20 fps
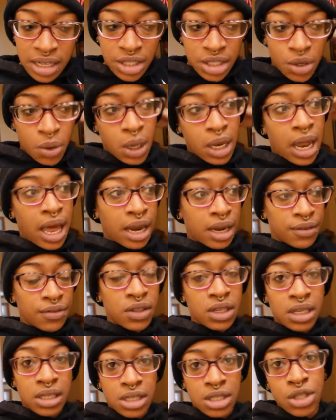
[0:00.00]
And so a lot of
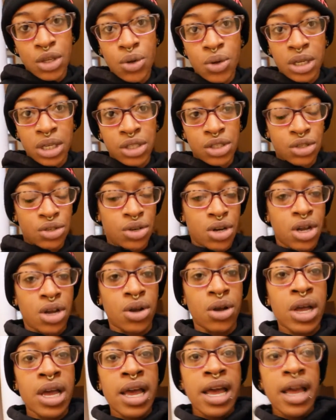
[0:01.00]
the students, you
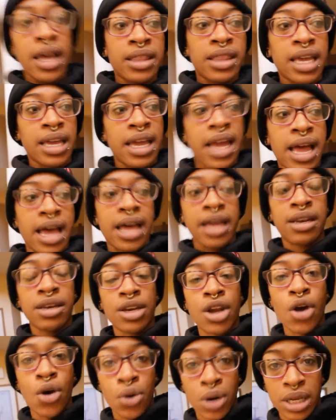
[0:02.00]
know, they got
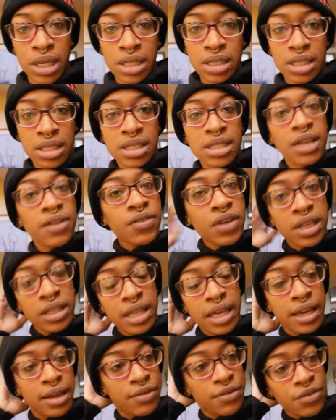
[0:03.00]
noticed and stuff like
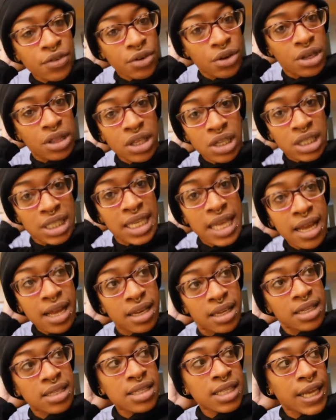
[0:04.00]
that for their
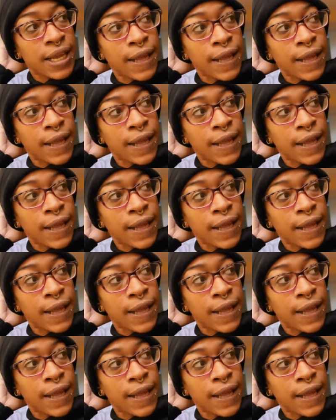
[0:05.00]
talents.